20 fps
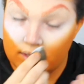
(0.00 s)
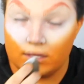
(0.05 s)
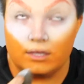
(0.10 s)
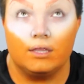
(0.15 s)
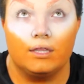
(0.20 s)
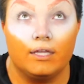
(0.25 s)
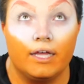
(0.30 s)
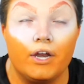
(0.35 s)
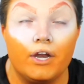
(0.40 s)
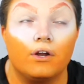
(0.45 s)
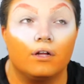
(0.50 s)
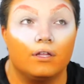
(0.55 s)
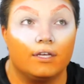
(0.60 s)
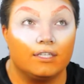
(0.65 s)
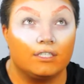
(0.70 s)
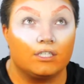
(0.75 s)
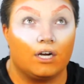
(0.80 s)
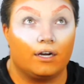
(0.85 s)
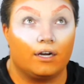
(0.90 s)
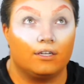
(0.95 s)

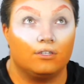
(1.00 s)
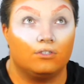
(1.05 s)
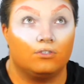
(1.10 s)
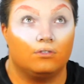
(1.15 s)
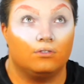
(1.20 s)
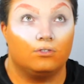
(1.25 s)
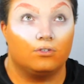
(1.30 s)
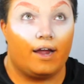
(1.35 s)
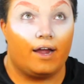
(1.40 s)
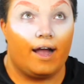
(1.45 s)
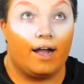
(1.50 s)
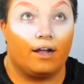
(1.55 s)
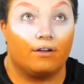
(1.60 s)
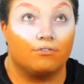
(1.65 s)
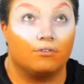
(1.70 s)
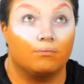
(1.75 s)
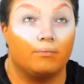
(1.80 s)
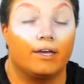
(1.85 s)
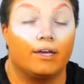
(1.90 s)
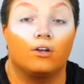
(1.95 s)
literally starting to
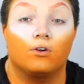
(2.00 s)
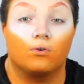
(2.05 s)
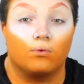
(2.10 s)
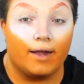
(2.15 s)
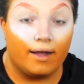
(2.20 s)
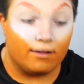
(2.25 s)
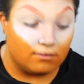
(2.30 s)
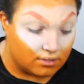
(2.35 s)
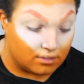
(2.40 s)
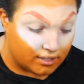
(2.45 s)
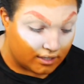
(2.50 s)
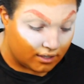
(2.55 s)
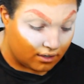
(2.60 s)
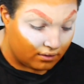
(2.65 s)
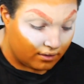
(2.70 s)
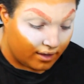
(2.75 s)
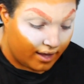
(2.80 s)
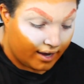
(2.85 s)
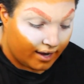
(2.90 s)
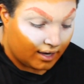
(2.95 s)
drag from like ground
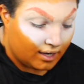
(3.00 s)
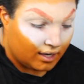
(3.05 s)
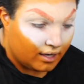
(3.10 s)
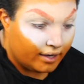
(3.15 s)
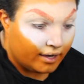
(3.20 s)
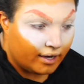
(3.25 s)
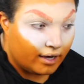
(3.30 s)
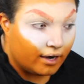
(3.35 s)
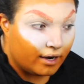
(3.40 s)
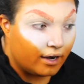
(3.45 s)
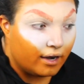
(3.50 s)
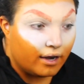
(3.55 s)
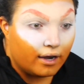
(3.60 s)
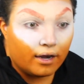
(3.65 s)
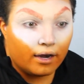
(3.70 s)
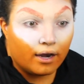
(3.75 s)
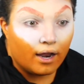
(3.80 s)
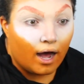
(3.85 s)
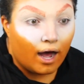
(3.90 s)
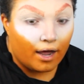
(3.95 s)
zero, like
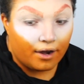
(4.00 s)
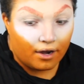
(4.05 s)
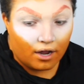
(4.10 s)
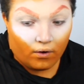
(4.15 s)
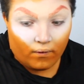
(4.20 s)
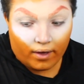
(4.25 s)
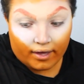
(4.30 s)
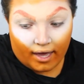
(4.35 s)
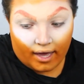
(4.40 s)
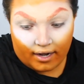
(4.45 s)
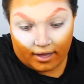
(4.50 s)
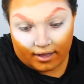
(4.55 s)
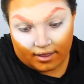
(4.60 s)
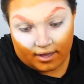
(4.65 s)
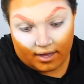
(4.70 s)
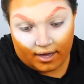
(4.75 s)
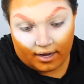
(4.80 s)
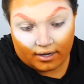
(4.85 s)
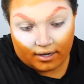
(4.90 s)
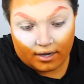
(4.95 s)
not knowing
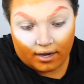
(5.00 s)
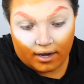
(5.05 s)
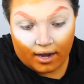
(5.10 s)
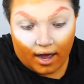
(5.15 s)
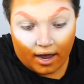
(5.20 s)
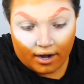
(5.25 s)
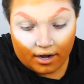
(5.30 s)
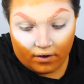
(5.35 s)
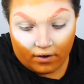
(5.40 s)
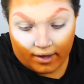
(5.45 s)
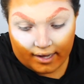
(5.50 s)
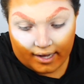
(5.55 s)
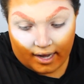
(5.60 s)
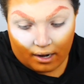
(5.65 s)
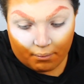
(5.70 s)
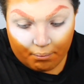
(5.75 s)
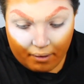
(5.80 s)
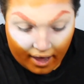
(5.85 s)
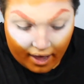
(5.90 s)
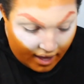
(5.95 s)
anything, not knowing
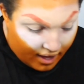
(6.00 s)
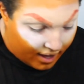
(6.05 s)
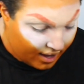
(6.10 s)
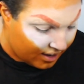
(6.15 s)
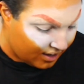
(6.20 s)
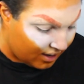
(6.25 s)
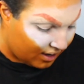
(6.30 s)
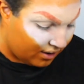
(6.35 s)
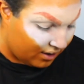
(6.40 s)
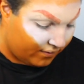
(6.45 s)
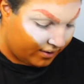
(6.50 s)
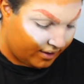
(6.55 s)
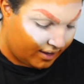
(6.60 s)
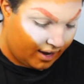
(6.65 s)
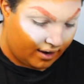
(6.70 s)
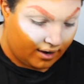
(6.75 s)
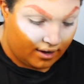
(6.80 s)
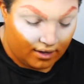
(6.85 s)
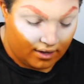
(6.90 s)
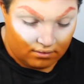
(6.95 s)
how to pad, not knowing
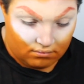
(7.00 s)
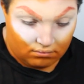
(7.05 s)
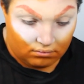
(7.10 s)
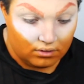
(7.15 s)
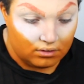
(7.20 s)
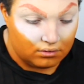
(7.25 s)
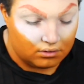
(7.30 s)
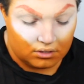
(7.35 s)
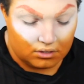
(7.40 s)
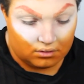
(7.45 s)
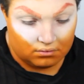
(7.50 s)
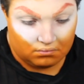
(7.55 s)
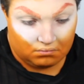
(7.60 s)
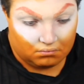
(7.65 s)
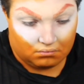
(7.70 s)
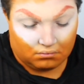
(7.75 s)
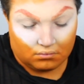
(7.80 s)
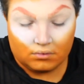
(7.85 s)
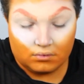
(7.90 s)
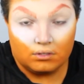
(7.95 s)
how to just
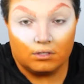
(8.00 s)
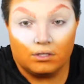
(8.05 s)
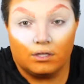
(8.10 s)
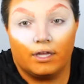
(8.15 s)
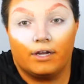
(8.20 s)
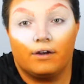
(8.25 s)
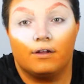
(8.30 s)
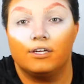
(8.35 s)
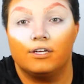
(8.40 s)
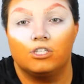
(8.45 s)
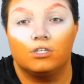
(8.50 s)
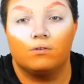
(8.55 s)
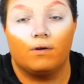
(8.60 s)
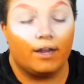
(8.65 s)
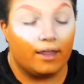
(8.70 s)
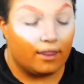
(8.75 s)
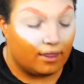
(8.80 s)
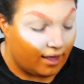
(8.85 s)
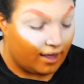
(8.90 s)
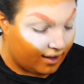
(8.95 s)
literally do
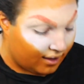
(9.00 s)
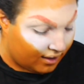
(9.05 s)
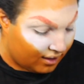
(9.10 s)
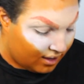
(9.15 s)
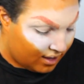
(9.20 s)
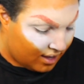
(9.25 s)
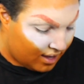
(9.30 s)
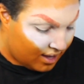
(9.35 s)
anything.